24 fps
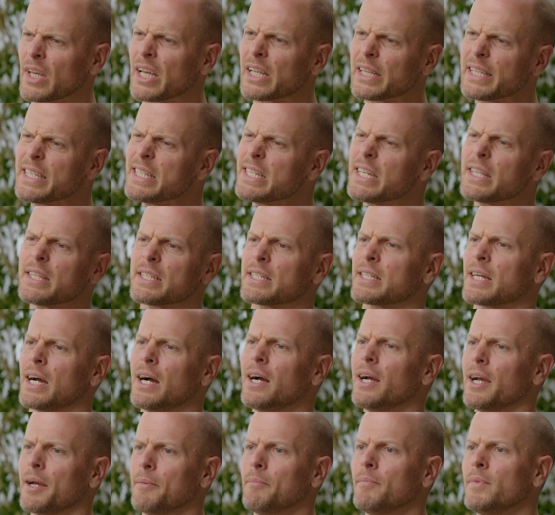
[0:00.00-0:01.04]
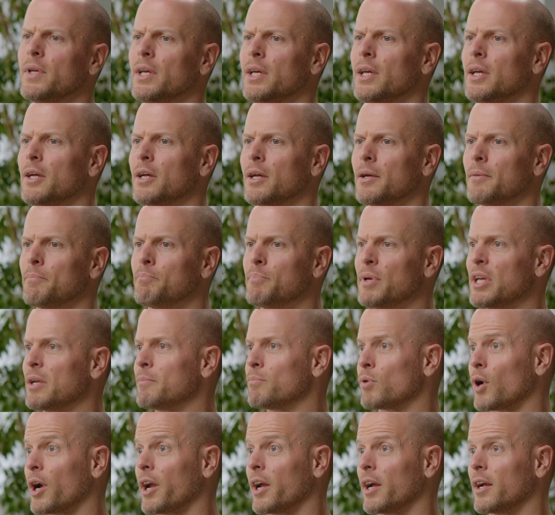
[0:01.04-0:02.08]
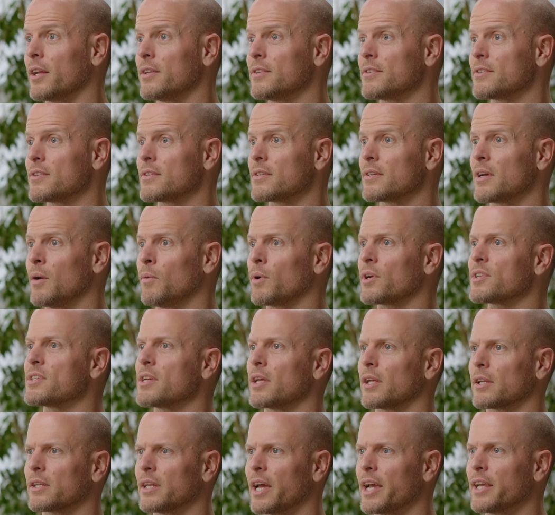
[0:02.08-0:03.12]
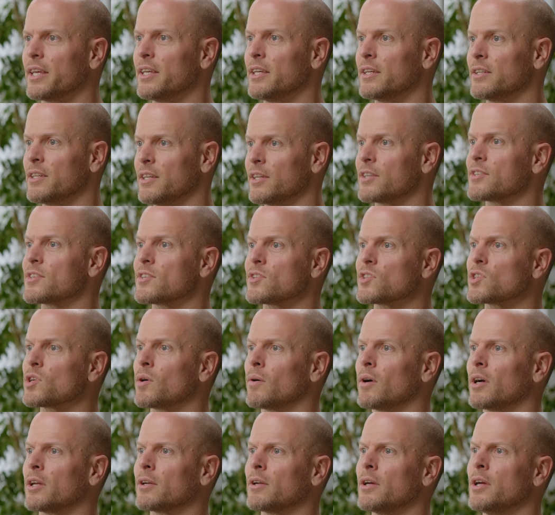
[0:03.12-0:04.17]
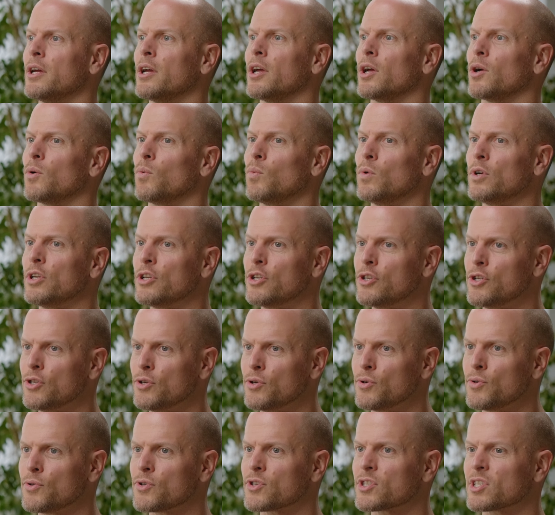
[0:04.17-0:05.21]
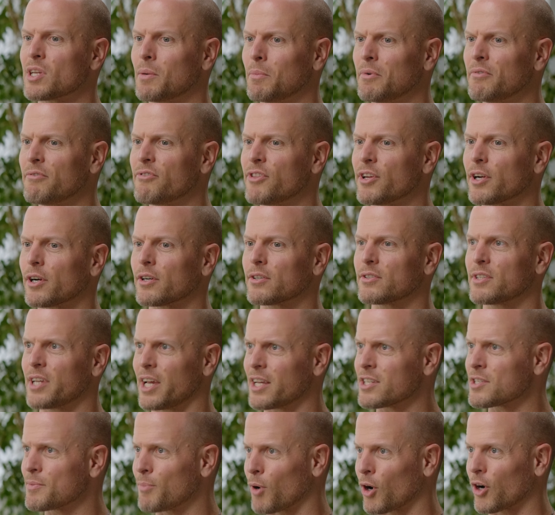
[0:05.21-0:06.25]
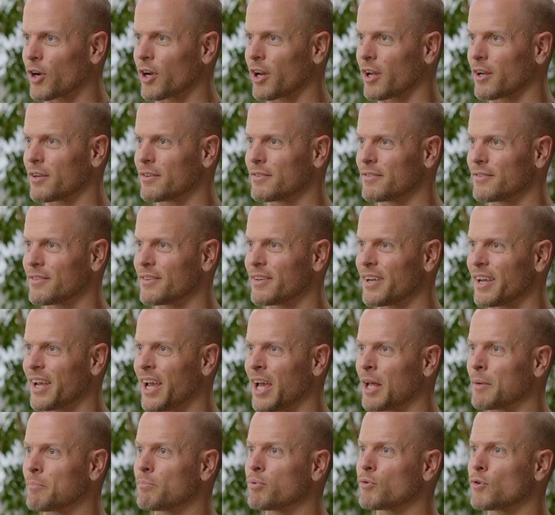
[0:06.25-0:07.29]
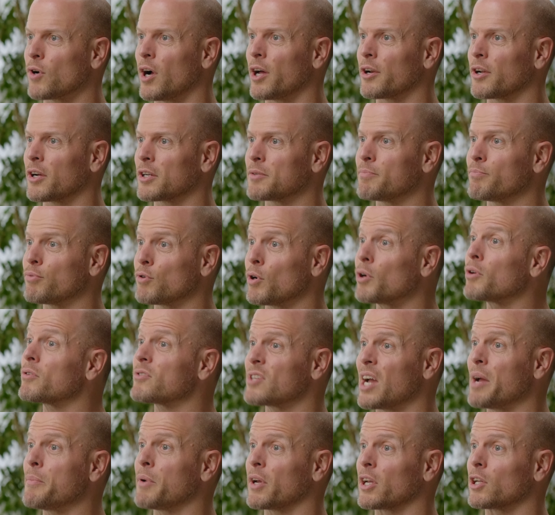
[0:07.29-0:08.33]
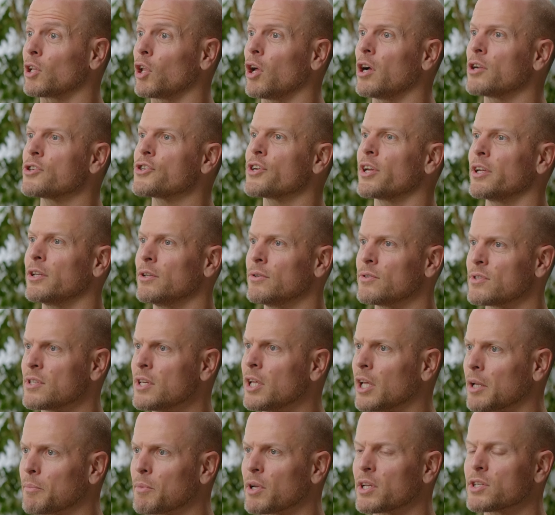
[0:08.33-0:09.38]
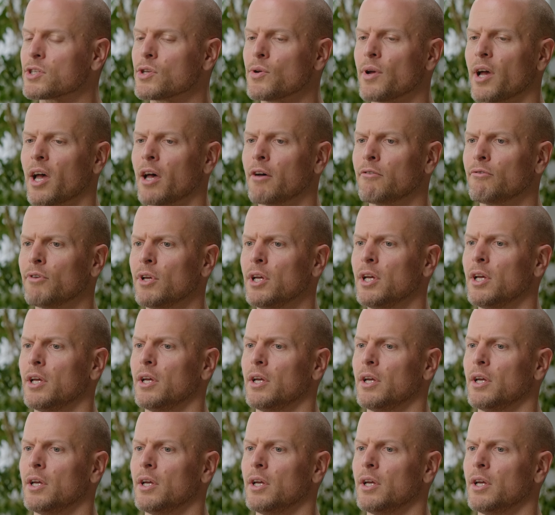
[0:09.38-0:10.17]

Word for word: at least at the time, big brands, I want to say like Nike, Adidas, and so on, would do some of their test marketing yeah. and product prototyping yeah. and launching in New Zealand because you have